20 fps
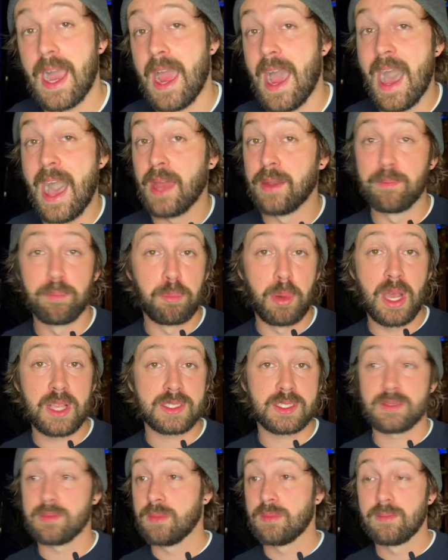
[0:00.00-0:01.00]
I add
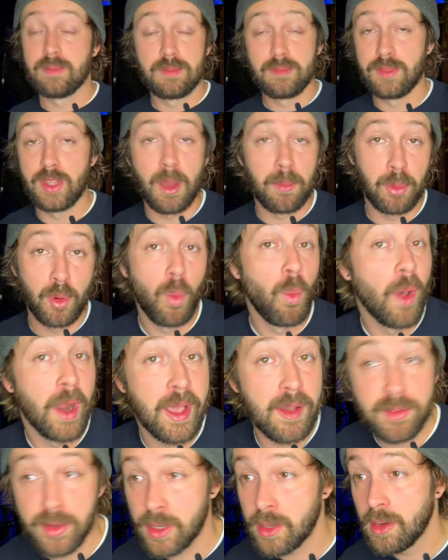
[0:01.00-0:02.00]
bus number
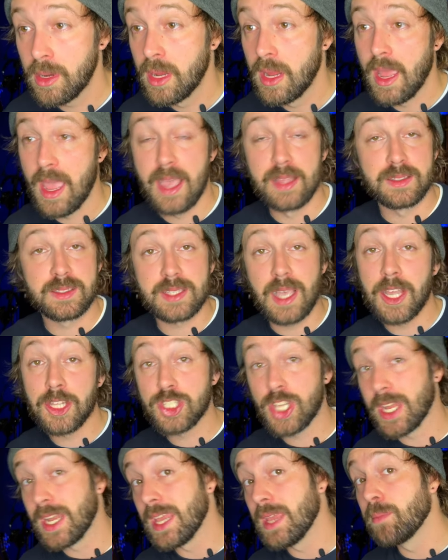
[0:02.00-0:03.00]
whatever, and
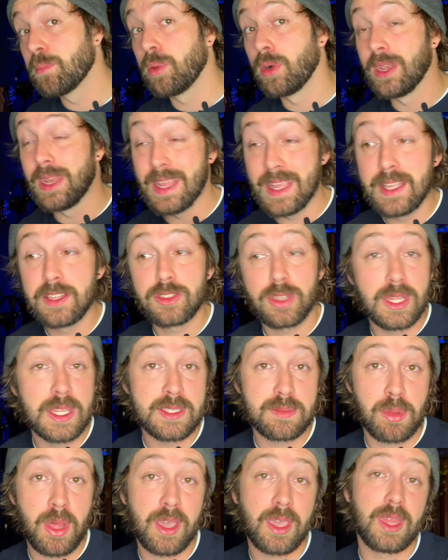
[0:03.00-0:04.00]
sidechain input into
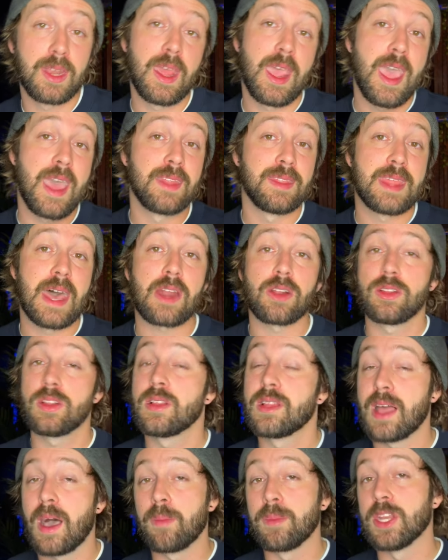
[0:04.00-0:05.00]
this plugin, and
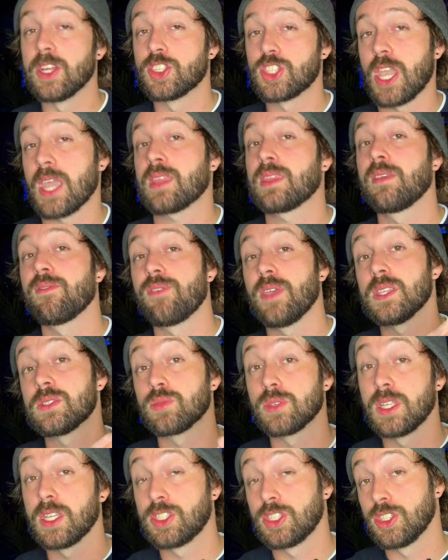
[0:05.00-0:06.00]
that'll allow me to check the phase
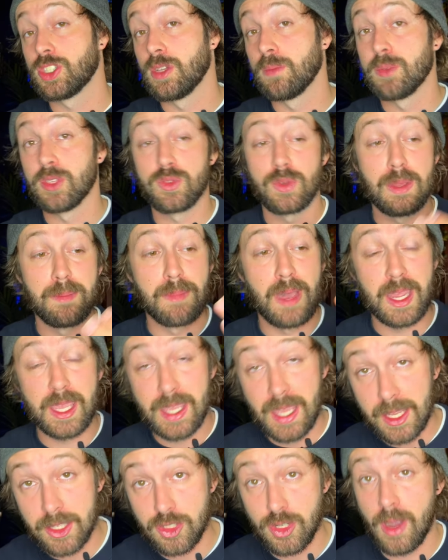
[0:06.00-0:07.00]
relationship between my
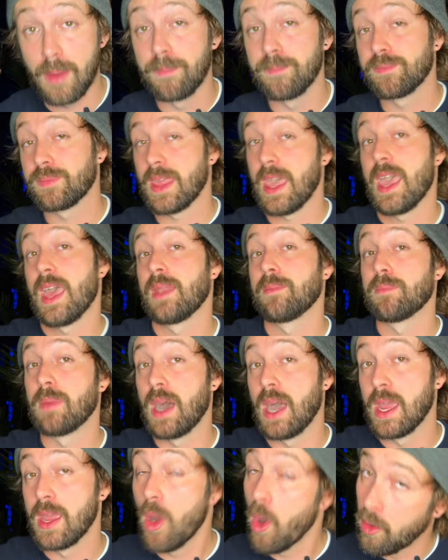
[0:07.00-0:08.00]
kick drum and
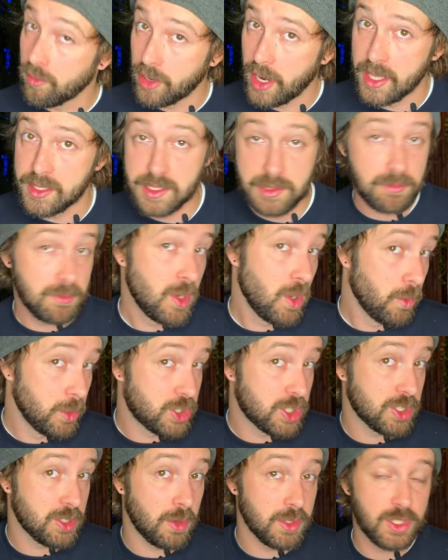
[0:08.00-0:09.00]
my overheads,
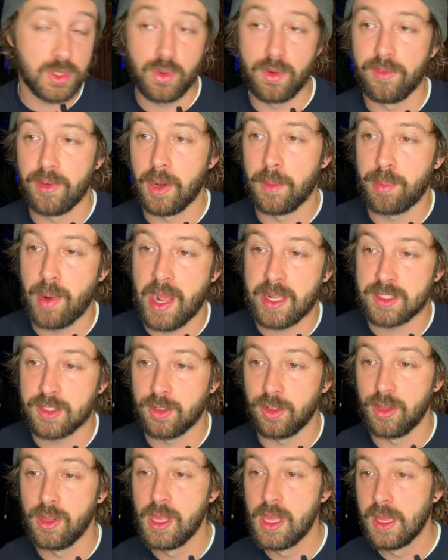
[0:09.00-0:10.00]
which is always cool, very practical.